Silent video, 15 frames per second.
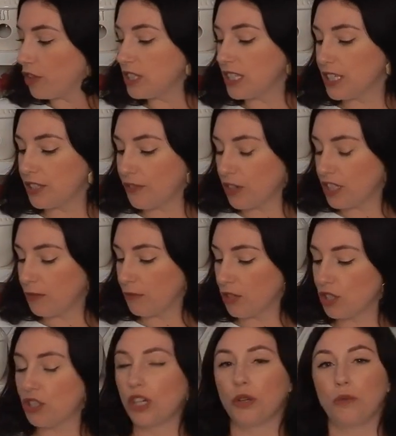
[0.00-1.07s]
first things first, I'm
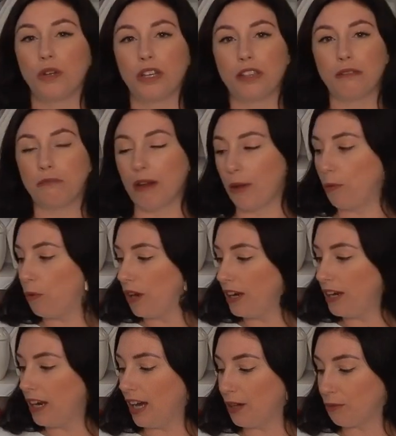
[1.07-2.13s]
going to start with my
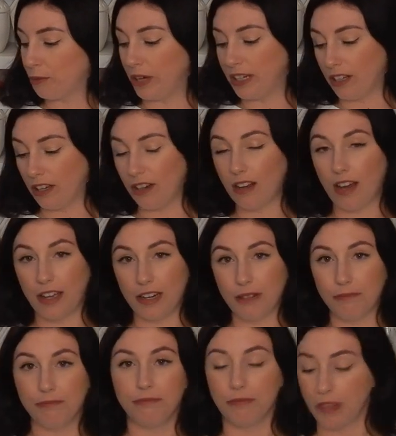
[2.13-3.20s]
one non-Rae Dunn
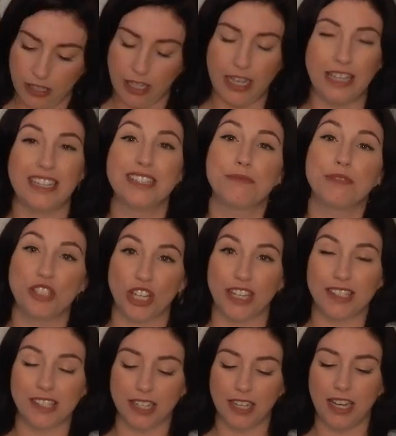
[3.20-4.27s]
item. It is
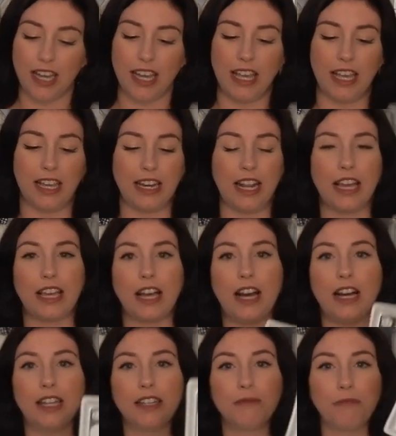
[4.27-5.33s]
magenta, and I
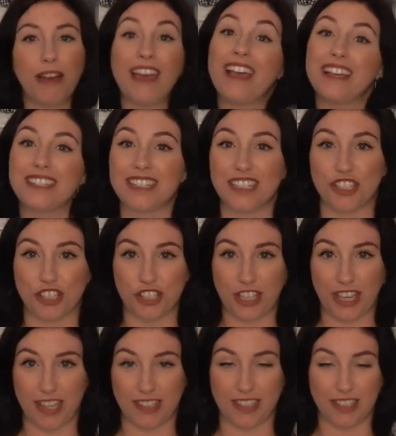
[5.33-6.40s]
got, my AC just
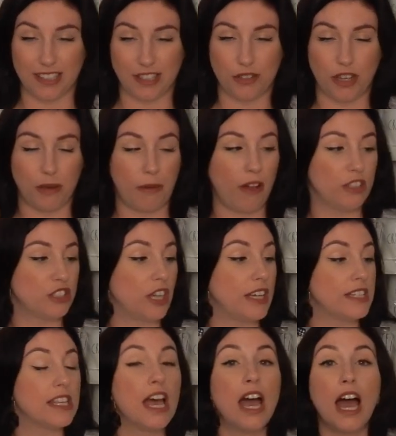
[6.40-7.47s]
kicked on, so I
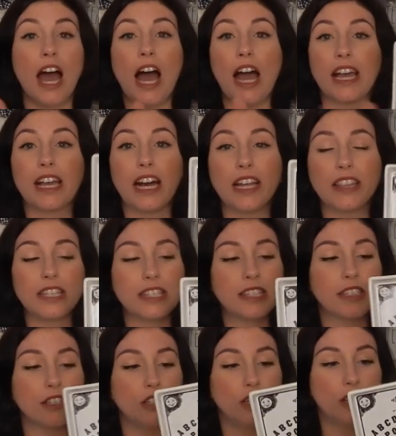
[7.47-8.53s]
apologize. I got
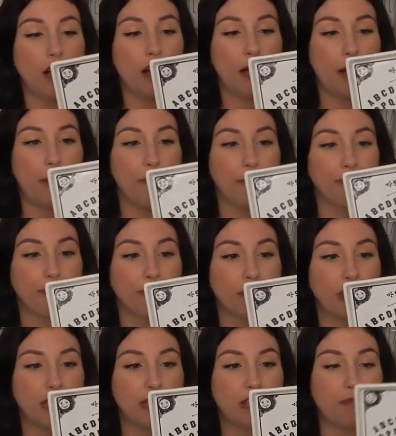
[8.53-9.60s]
this little um,
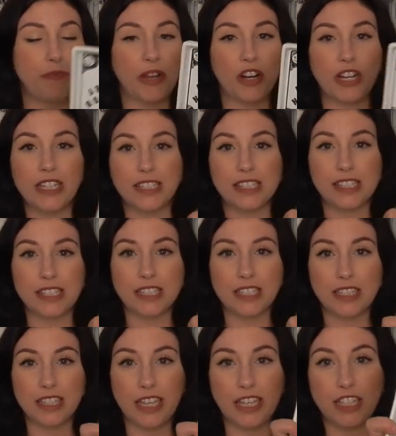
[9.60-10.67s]
spirits,
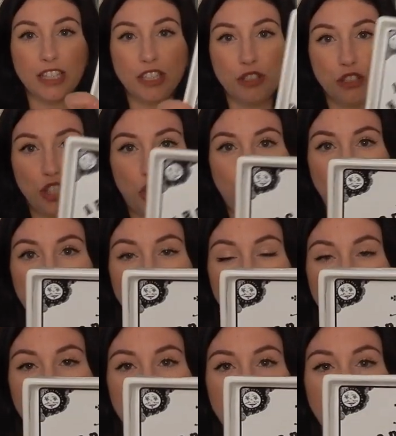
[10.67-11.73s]
like little
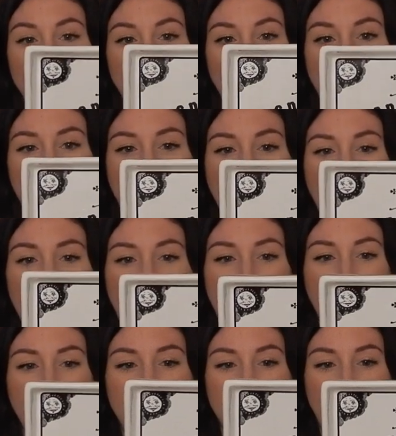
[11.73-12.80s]
cheese tray,
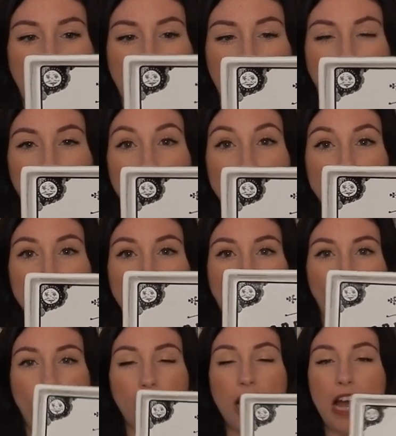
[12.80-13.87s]
and it's like a Ouija
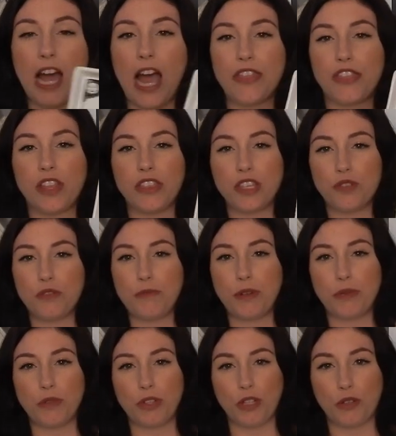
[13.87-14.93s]
board. I thought this would
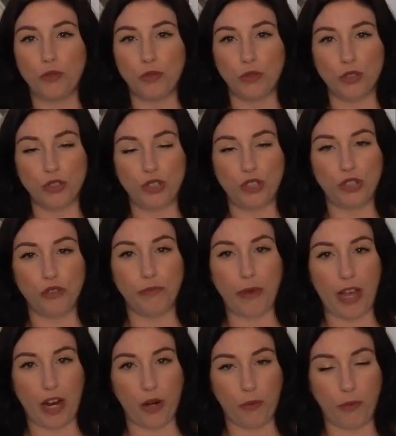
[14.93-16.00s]
be really cool to
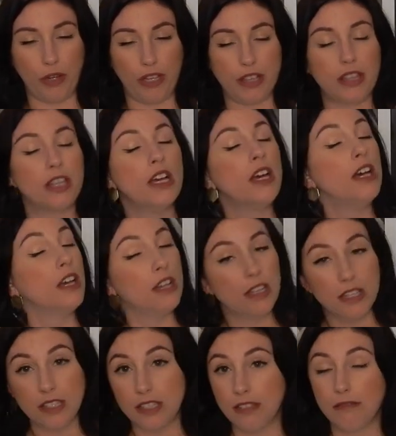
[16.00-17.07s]
pair with
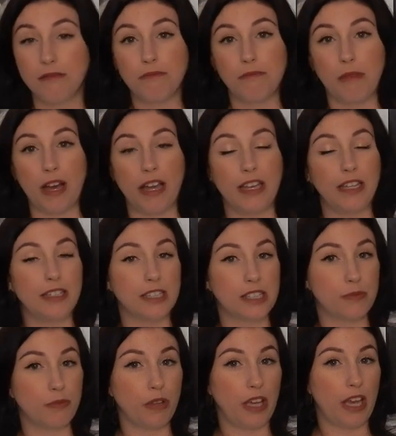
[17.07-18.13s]
my
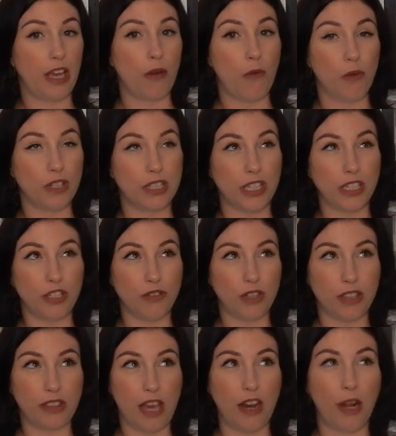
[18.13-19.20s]
display once I do
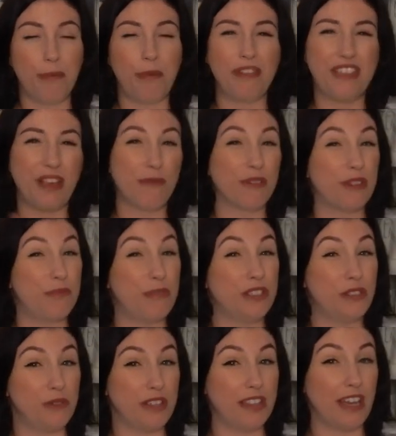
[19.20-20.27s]
get that up. I think I'm going to be
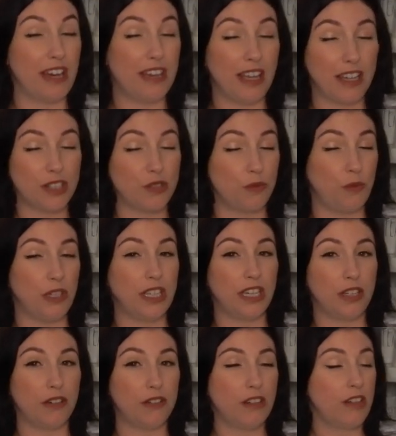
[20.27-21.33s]
doing that next
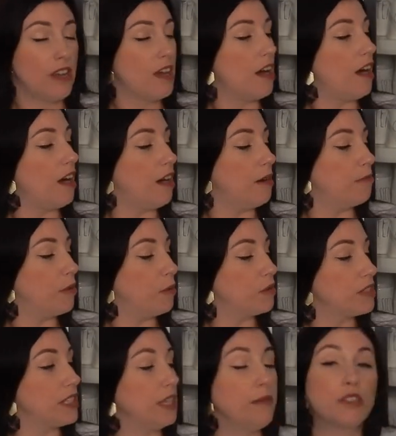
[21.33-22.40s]
weekend. Um, but
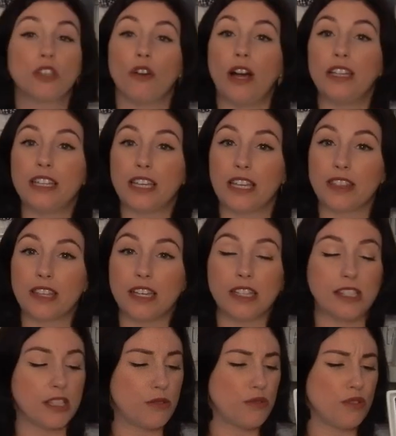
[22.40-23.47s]
we'll see. So I did get
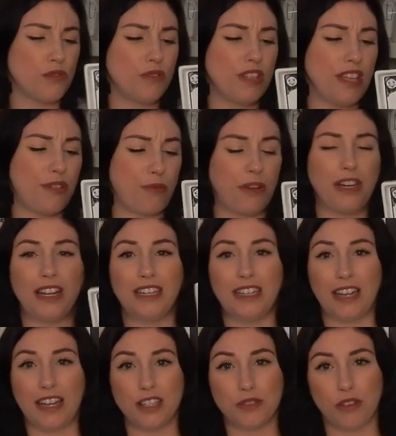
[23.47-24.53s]
this. This was only
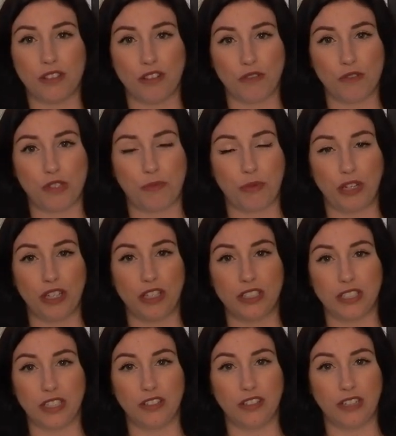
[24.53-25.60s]
$3.99, so I thought it was a pretty
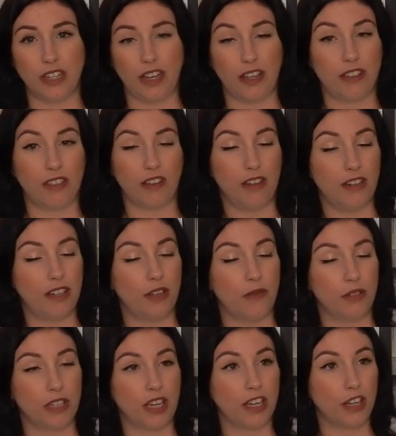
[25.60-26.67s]
good deal, and I thought it
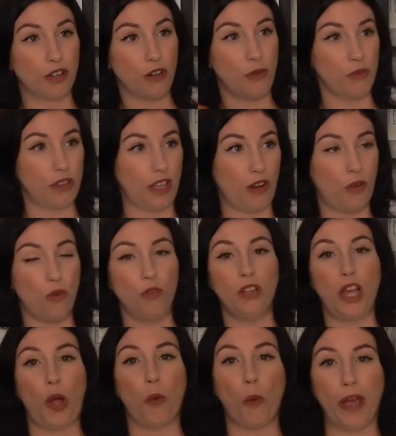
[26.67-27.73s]
would kind of go with that whole
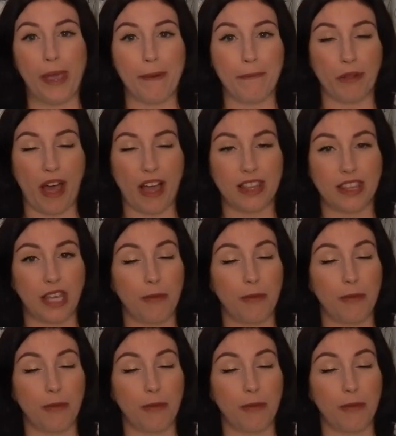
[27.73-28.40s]
like white and black